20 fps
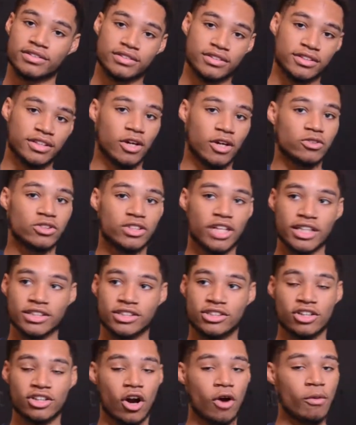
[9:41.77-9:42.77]

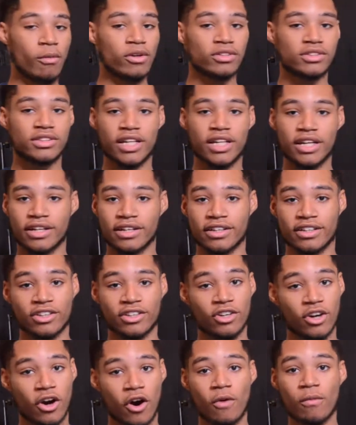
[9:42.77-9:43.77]
Jets, you almost did it.
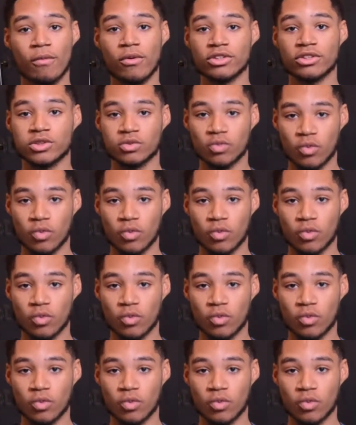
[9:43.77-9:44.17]
You almost